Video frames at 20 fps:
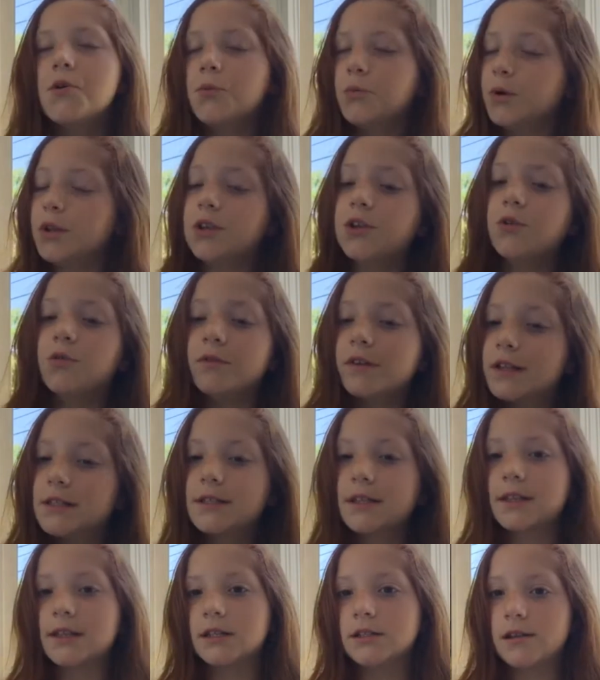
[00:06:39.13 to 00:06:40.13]
When you
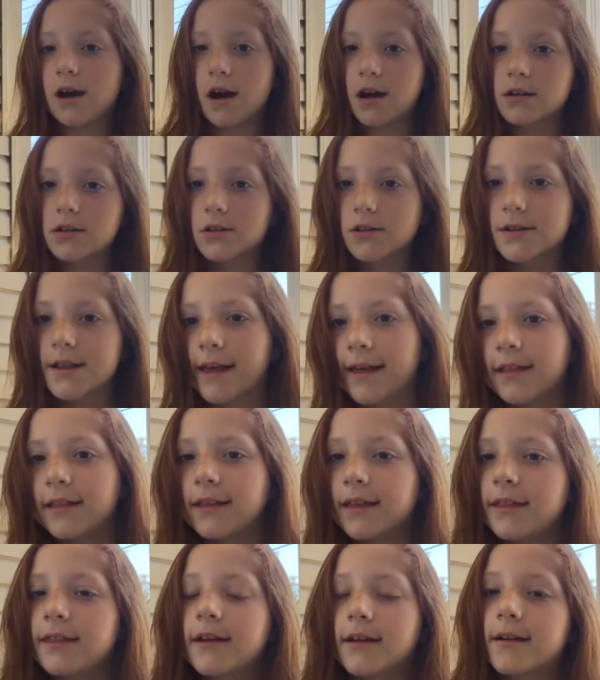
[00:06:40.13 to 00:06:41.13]
visit the doctor
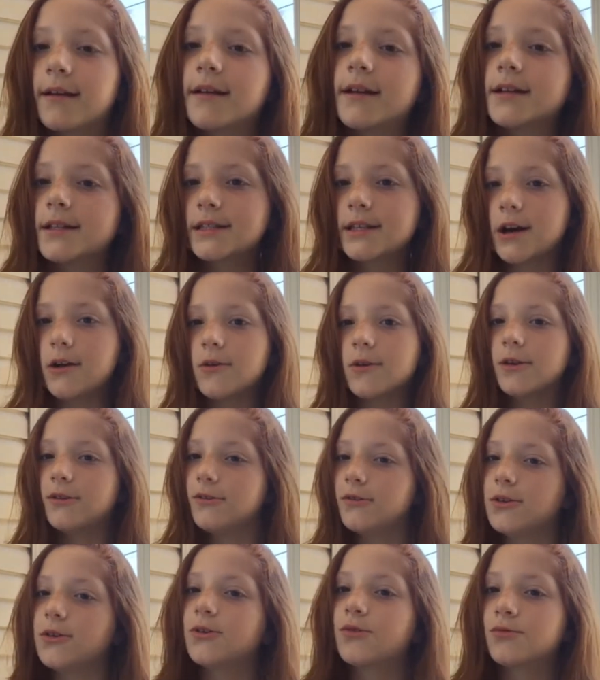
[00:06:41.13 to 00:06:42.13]
daily, they're gonna tell
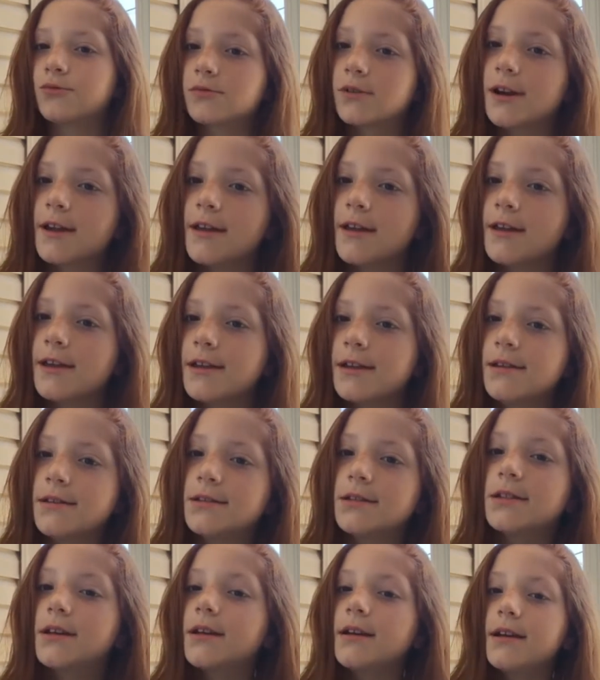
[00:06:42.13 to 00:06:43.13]
you your
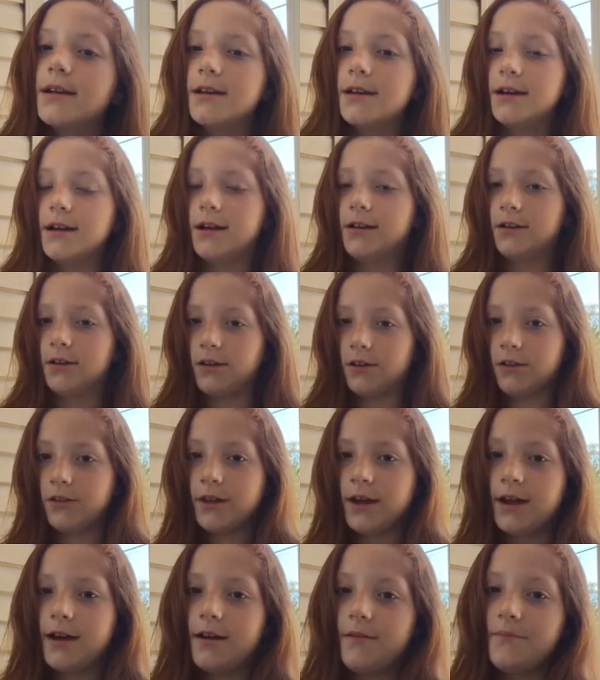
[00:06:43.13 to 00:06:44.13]
range and all of
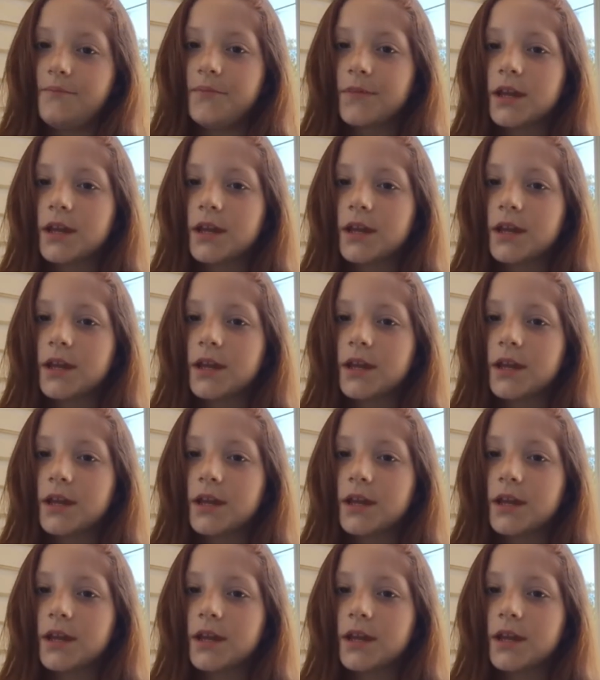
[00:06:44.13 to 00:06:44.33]
that.